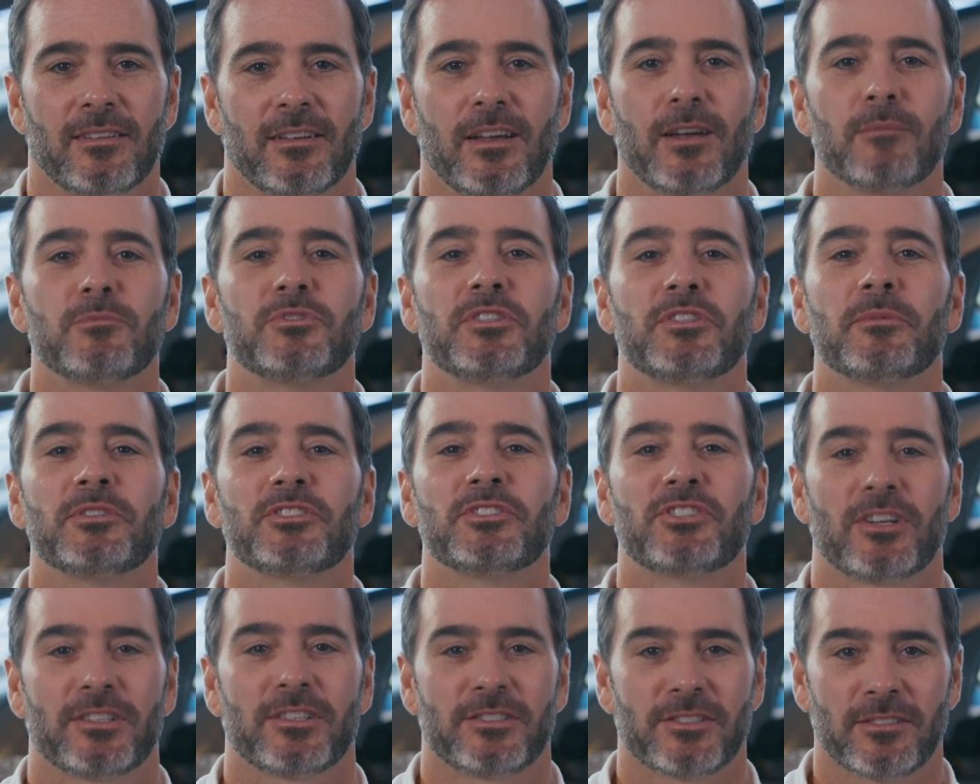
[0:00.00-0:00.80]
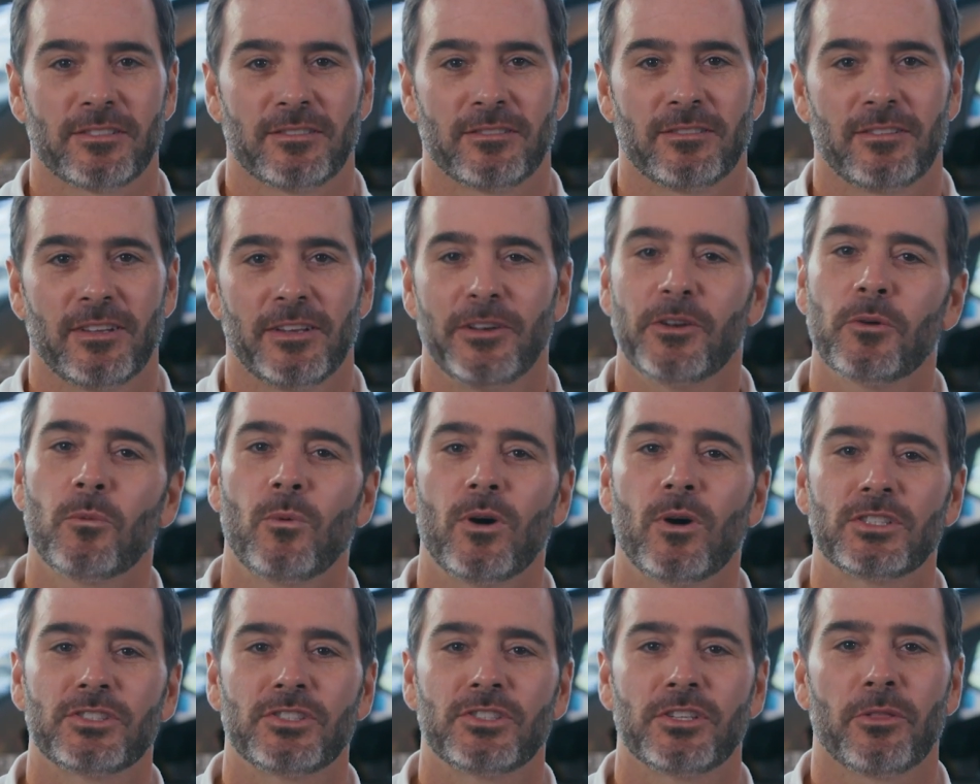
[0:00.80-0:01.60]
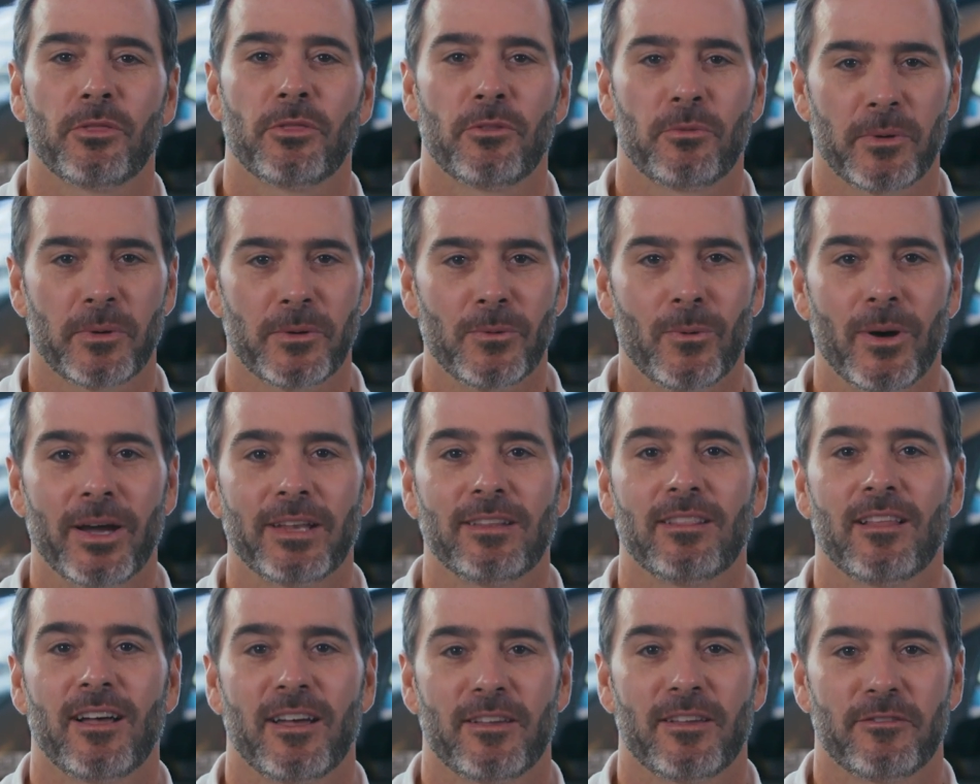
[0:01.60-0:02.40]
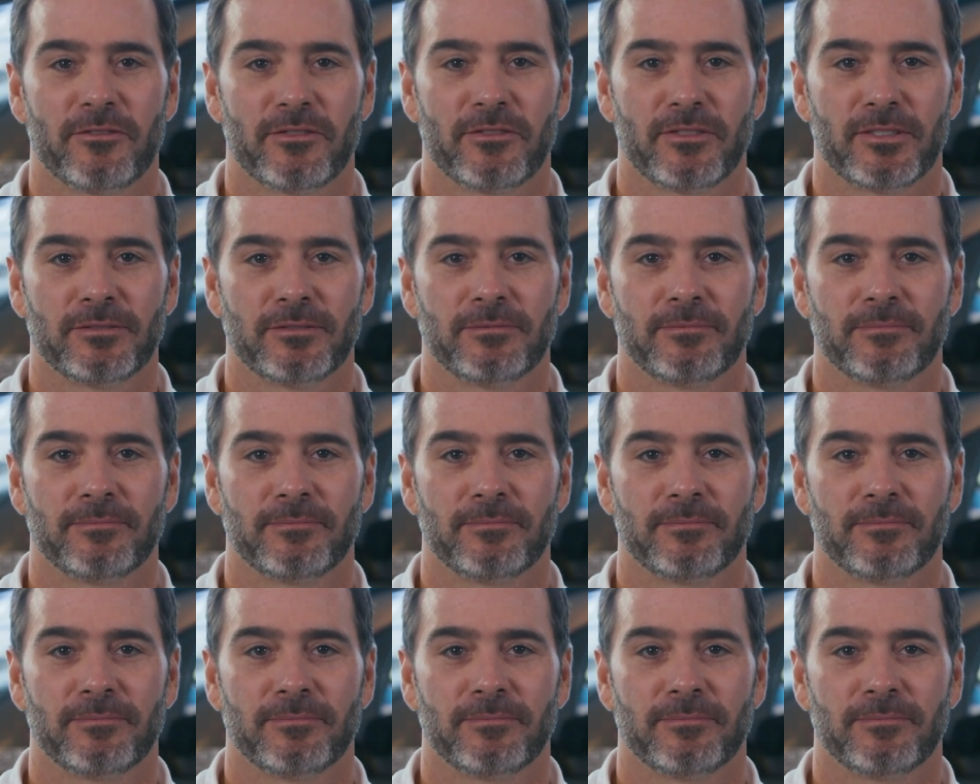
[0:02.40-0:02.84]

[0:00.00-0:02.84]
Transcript: I'm Jimmy Johnson, and you're watching Three Wide Life.